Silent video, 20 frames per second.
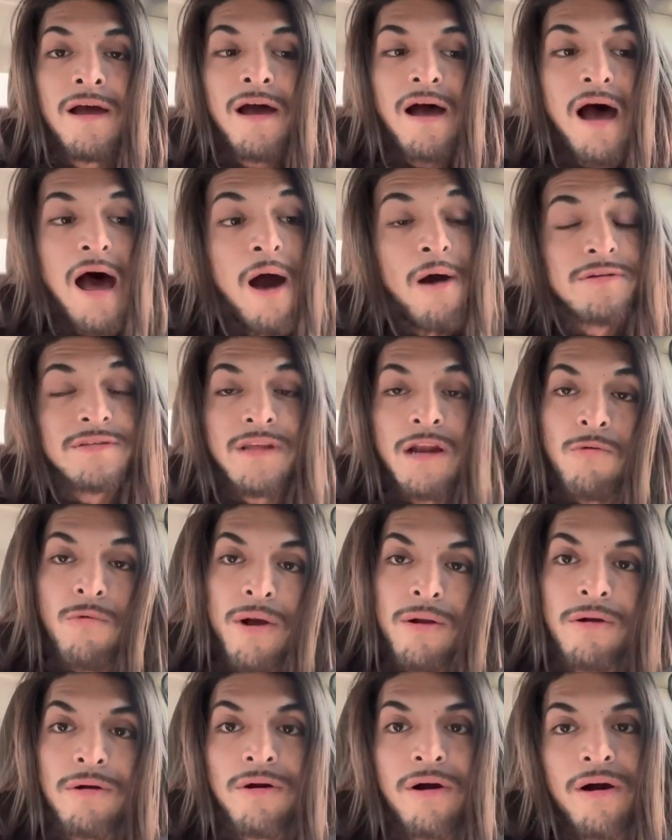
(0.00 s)
I was in a
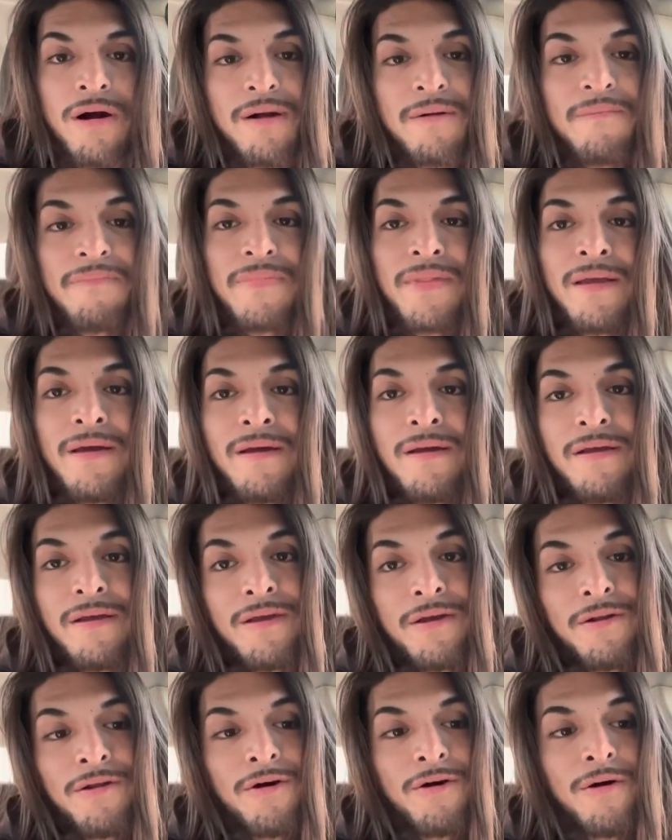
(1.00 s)
rental car.
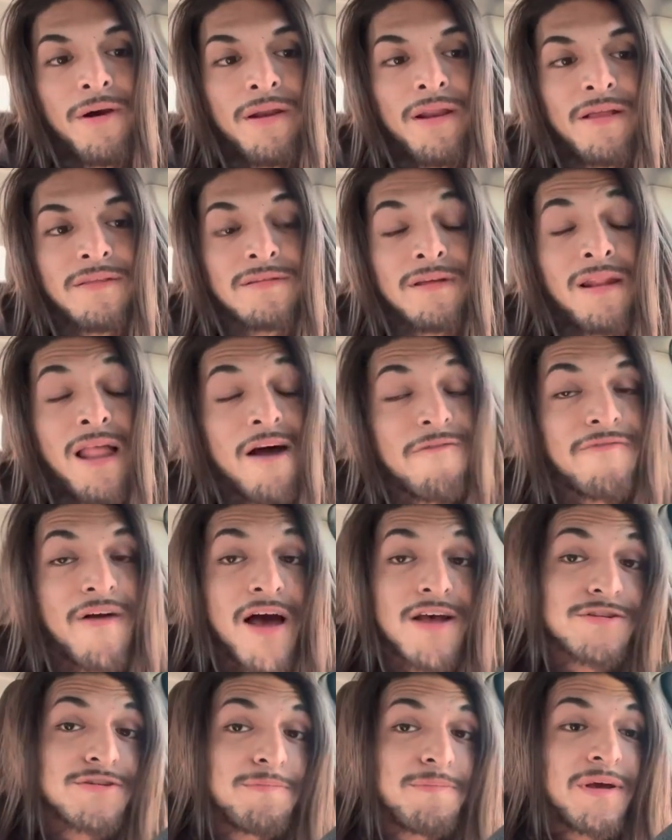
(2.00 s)
You know, and it's a lot
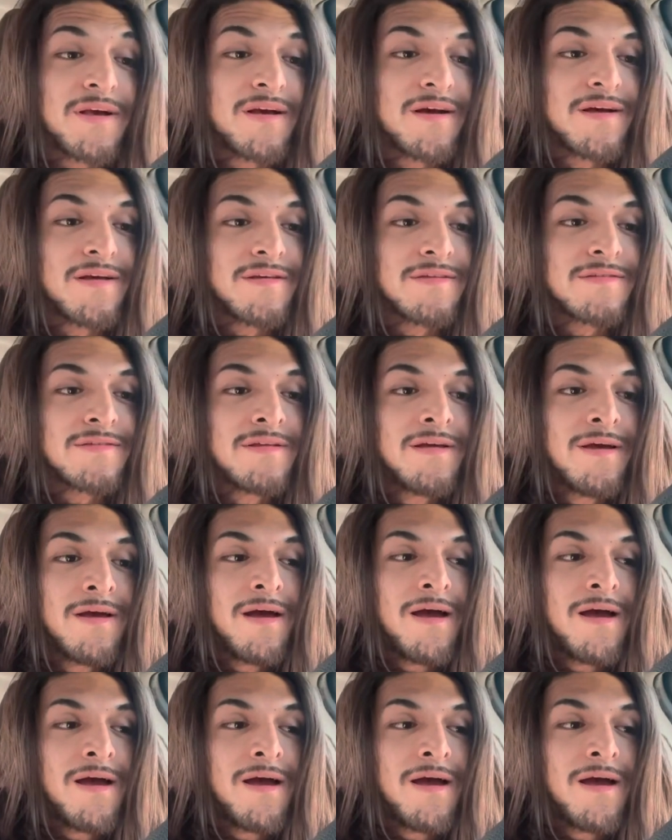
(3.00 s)
faster because